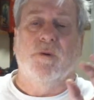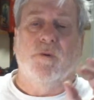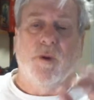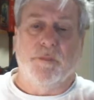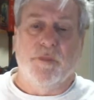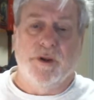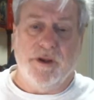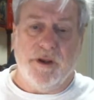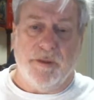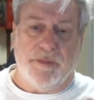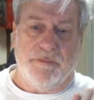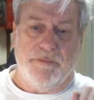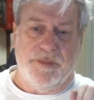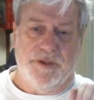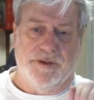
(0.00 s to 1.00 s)
We're putting up
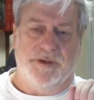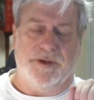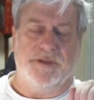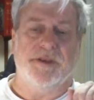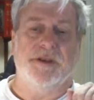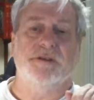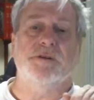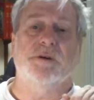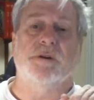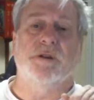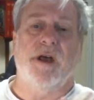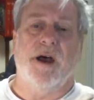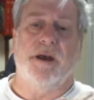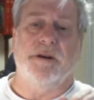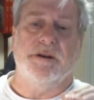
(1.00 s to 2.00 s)
a building. Things are a
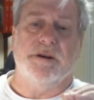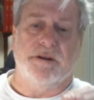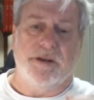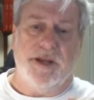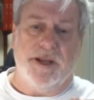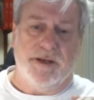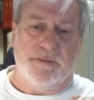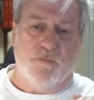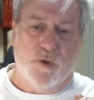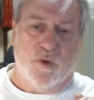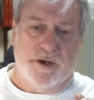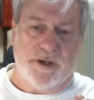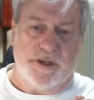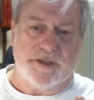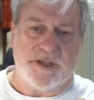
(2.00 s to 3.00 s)
lot more
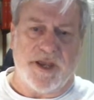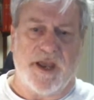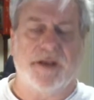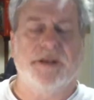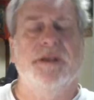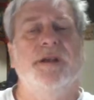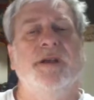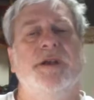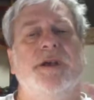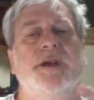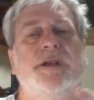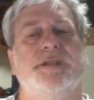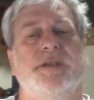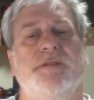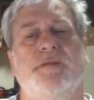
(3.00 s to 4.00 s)
inexact.
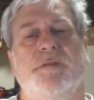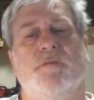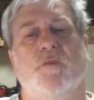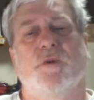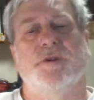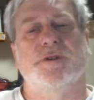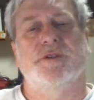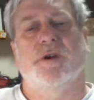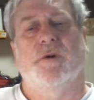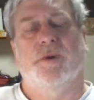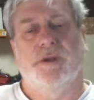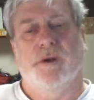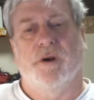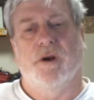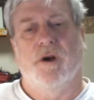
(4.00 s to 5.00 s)
It's even more so
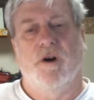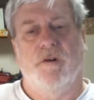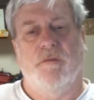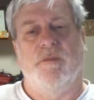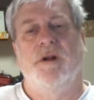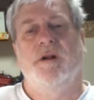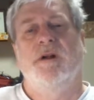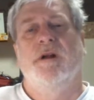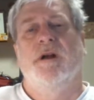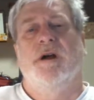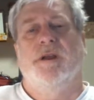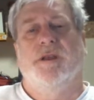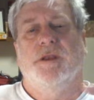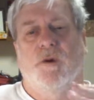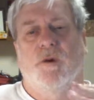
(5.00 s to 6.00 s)
in your home.
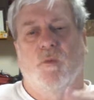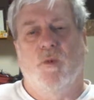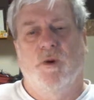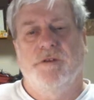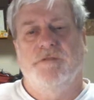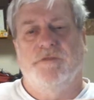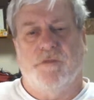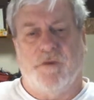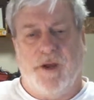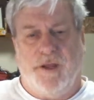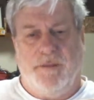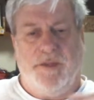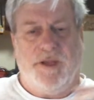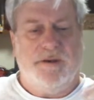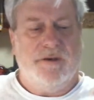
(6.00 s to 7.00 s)
Your wood
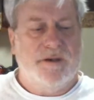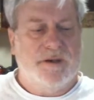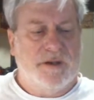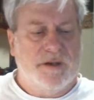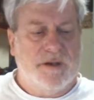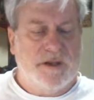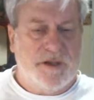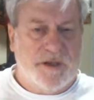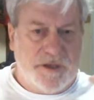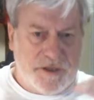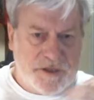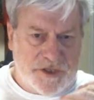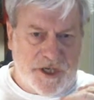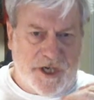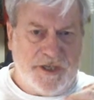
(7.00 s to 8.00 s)
framing
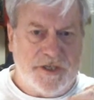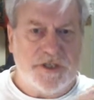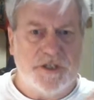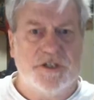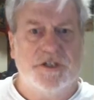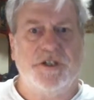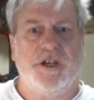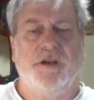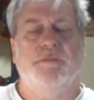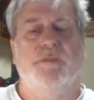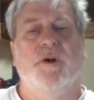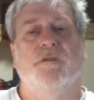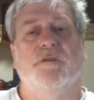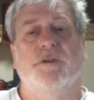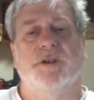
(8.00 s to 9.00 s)
changes shape
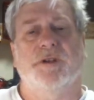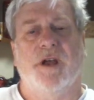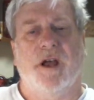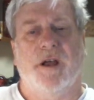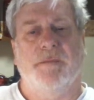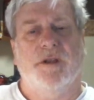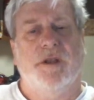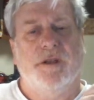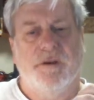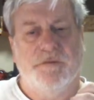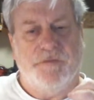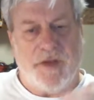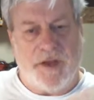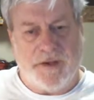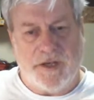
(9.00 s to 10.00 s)
over time. Your
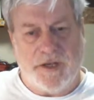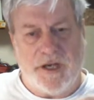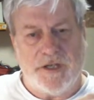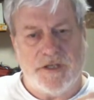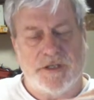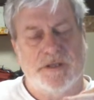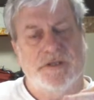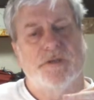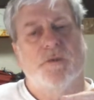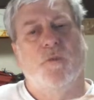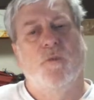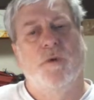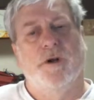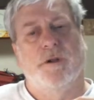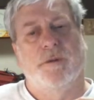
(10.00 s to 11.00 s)
foundations
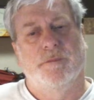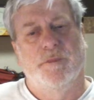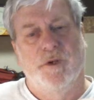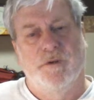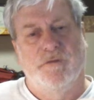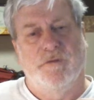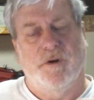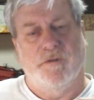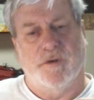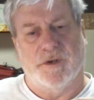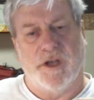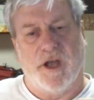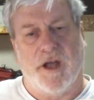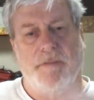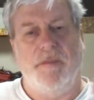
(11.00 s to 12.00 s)
will move over
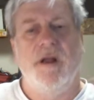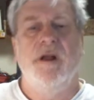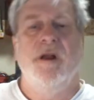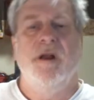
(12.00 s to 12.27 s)
time.